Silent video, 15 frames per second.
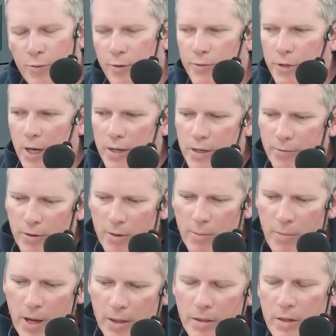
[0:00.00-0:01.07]
We've tried different
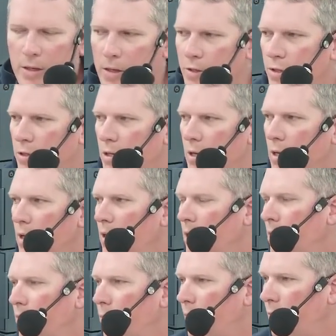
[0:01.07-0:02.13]
methods.
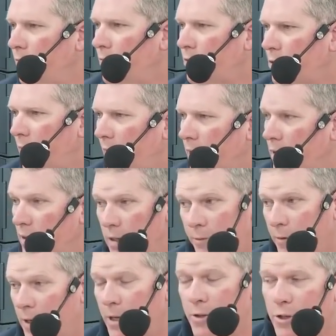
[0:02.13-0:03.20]
We've tried
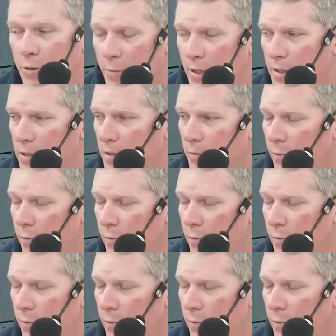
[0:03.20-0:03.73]
different instruments.